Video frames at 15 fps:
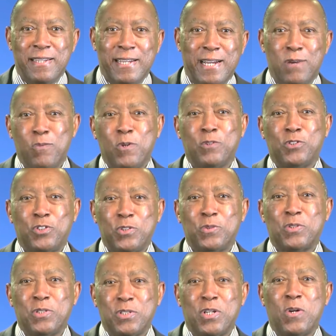I want you
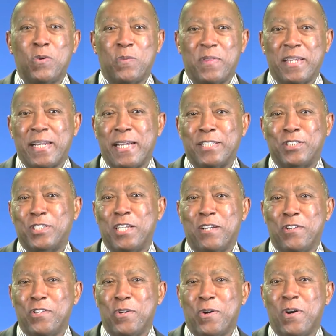to know that I
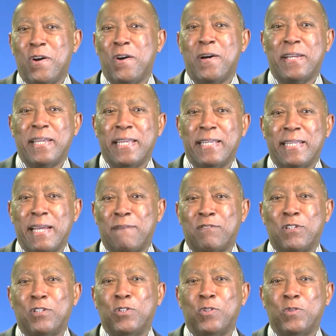share your heartache
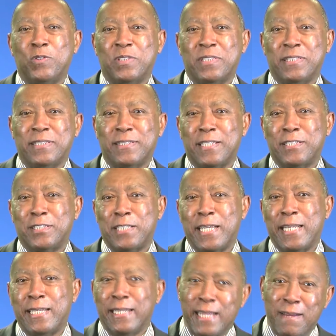after losing such
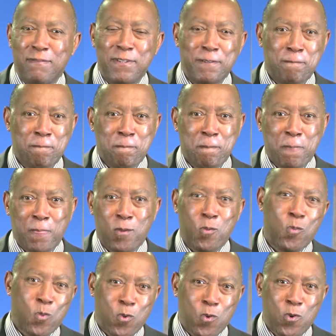a loving,
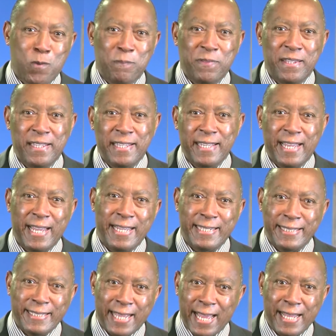warm,
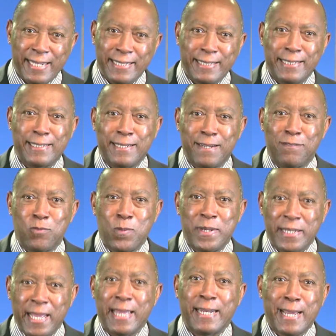and talented loved
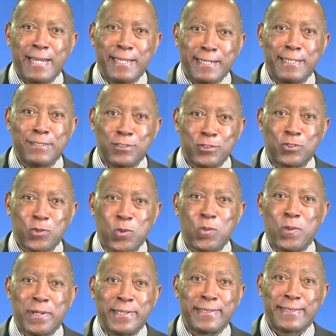one, and I
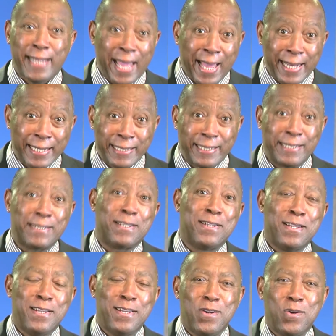underscore talented.
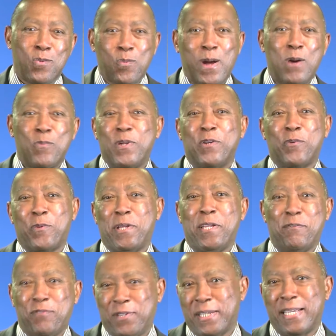While we
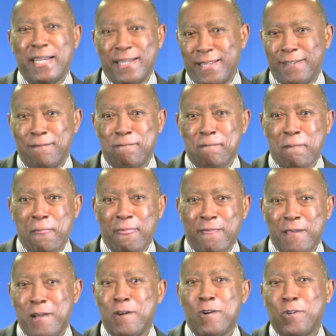grieve together,
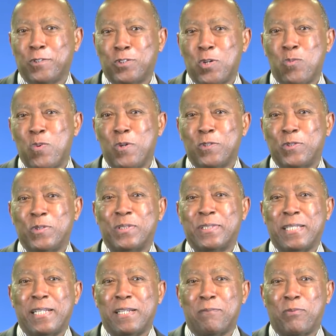I also want to
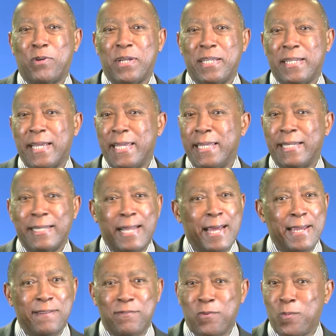celebrate a
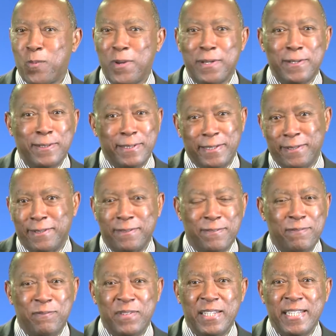life well lived.
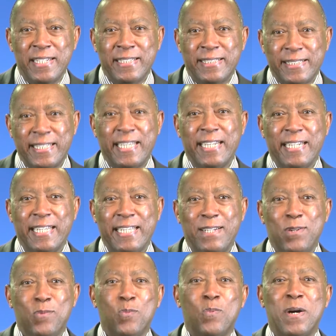C.
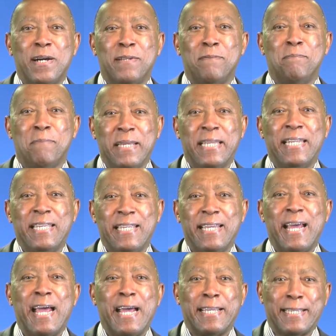Lee won many
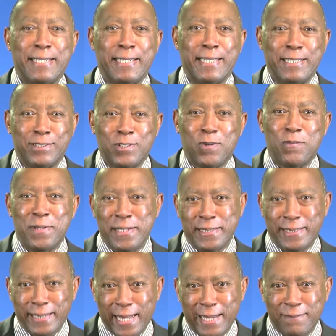accolades over
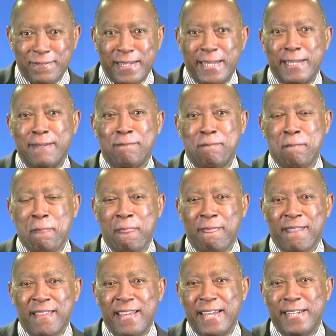his lifetime,
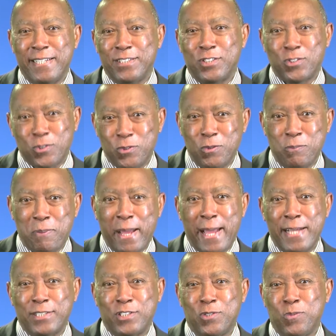and his true
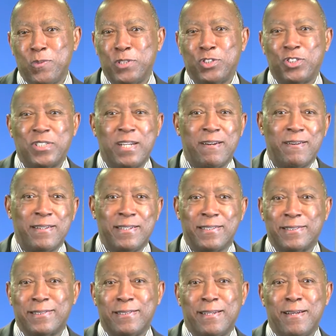passion was sharing
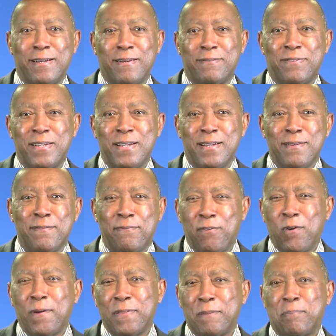his love
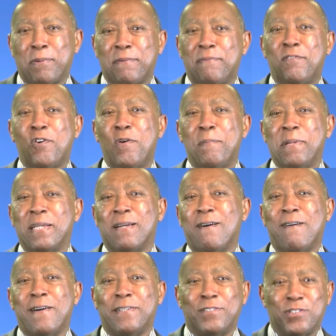for the performing
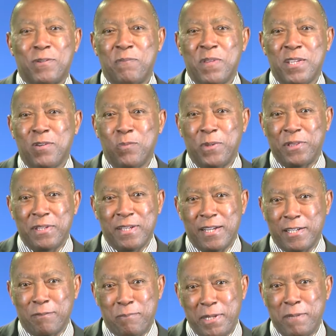arts with
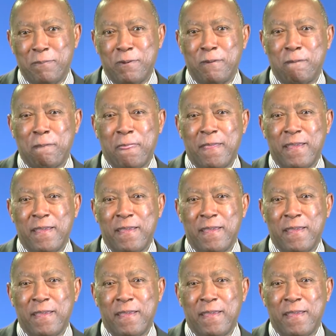young people.